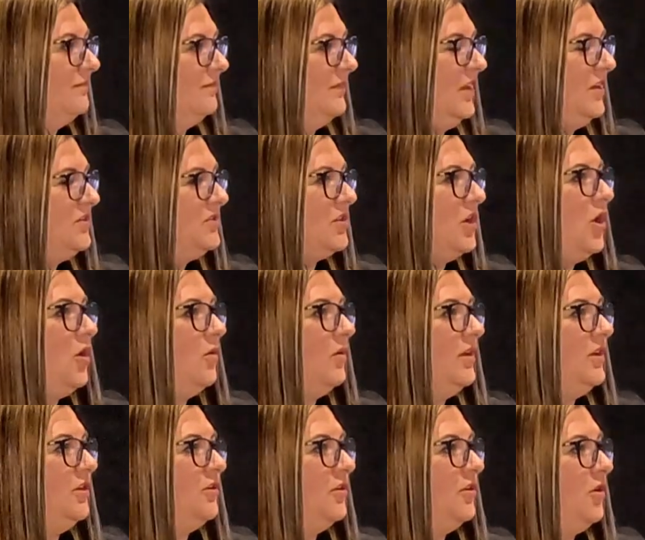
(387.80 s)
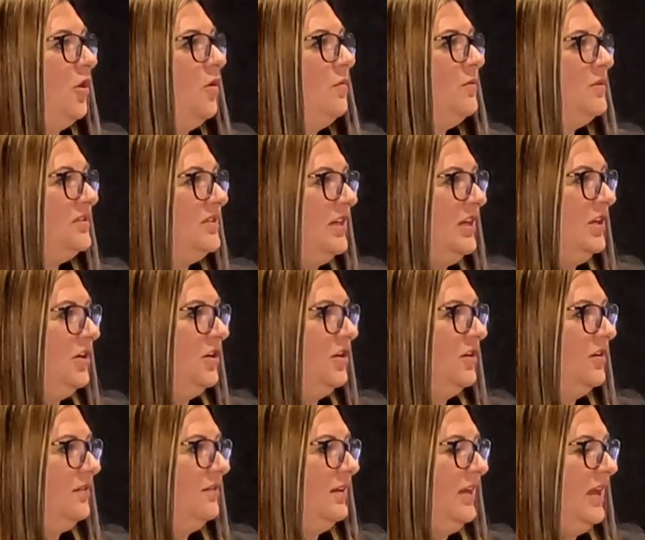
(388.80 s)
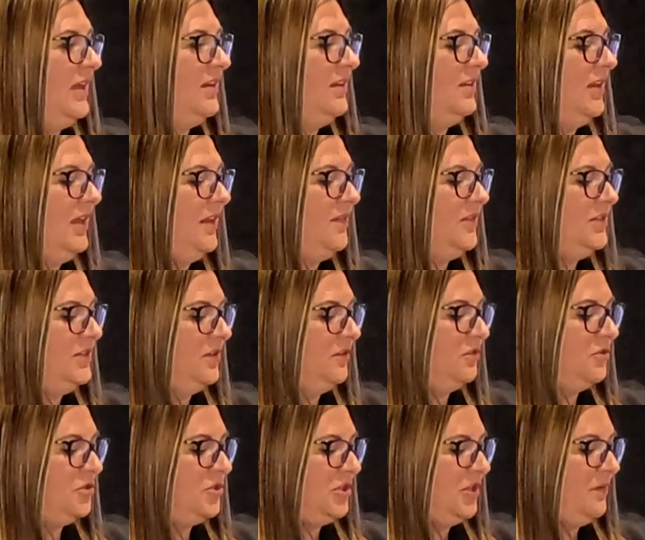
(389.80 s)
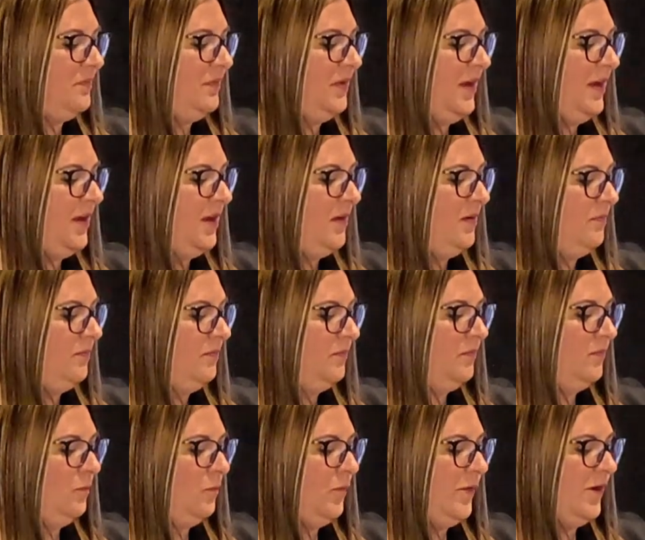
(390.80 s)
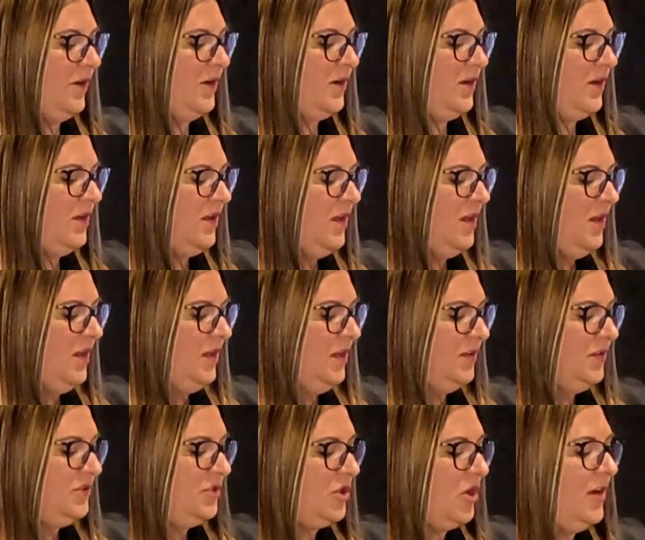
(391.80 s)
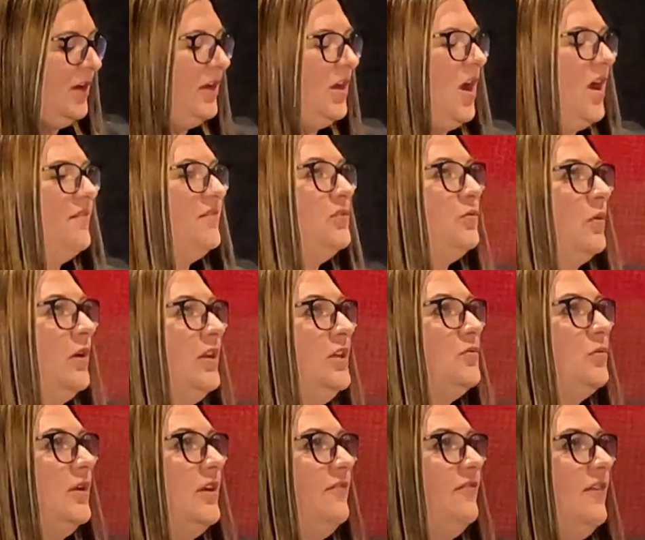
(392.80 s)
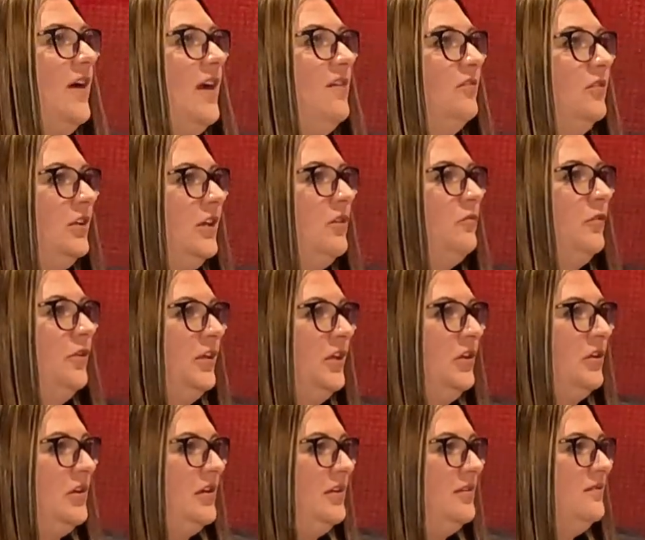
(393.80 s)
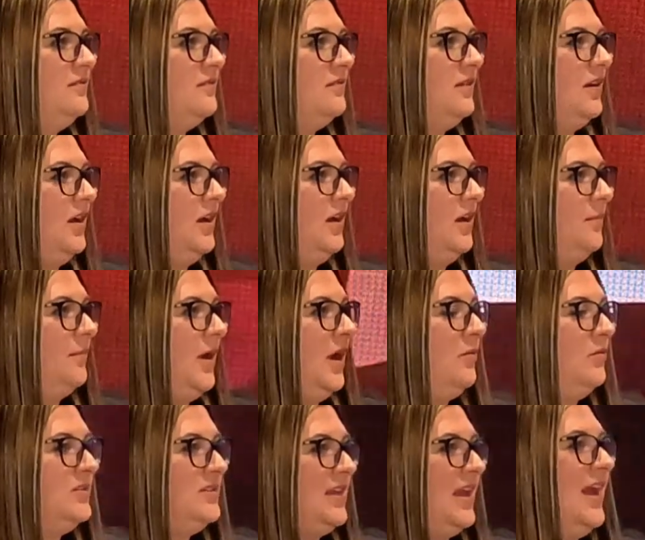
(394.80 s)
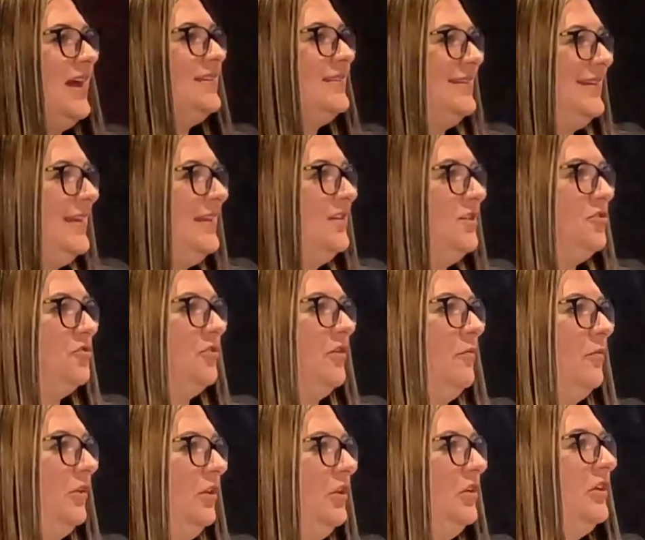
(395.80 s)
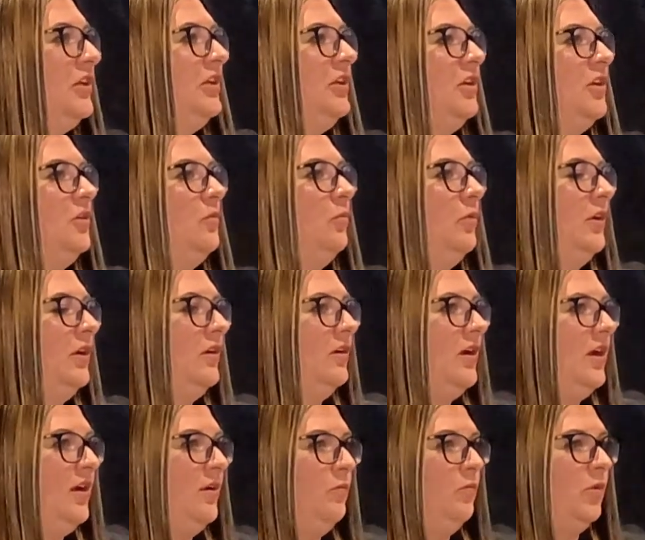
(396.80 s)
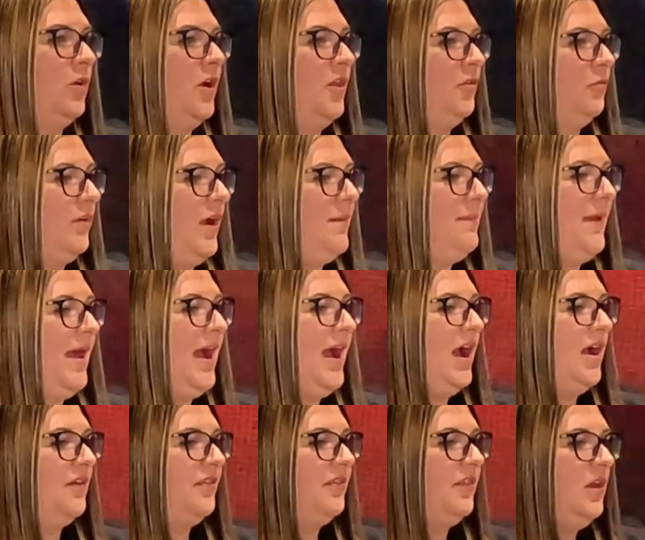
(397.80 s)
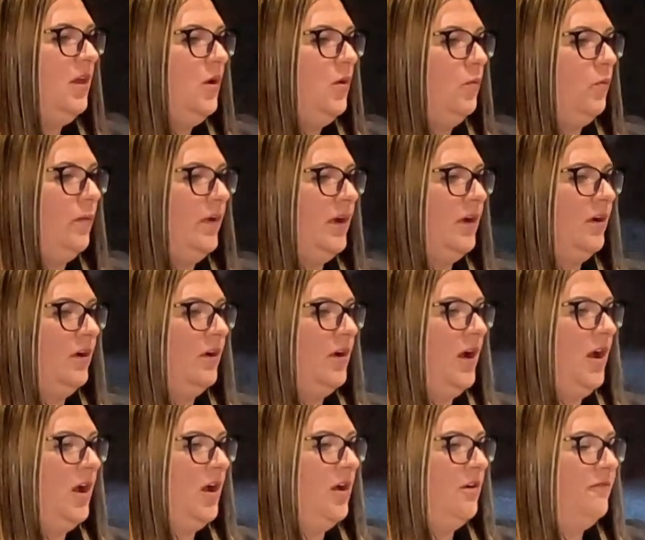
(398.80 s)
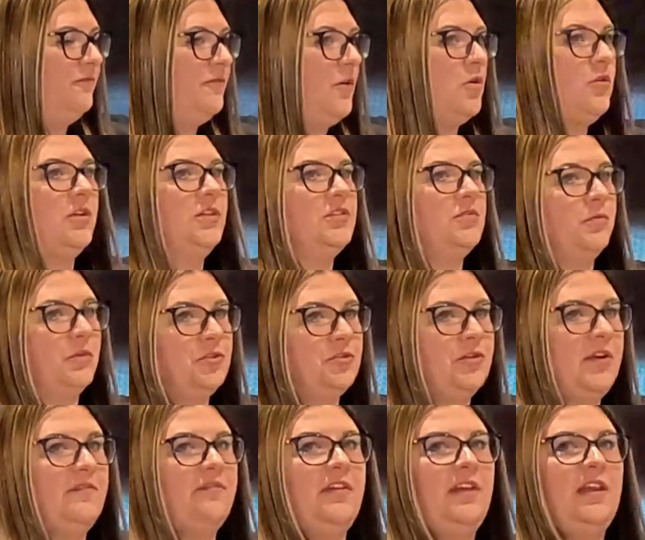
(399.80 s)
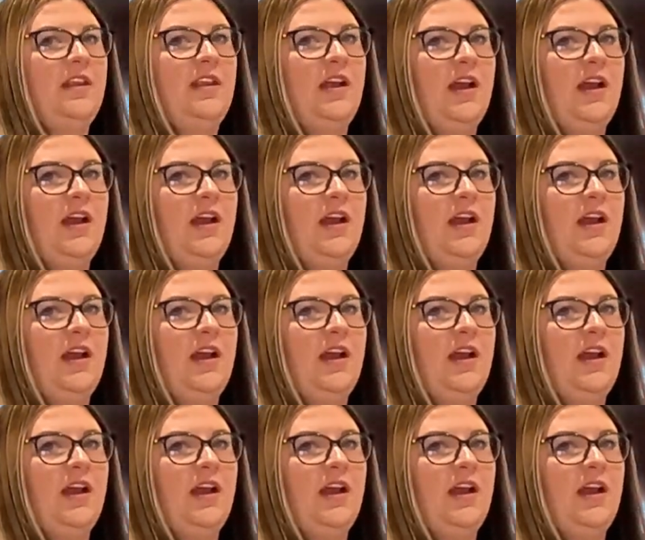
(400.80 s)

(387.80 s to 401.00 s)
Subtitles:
So you're almost a year in the dealership. You're starting off 2025 looking really good. I would say as an industry, we're looking good. We're on the right path. We're focused. We're driven.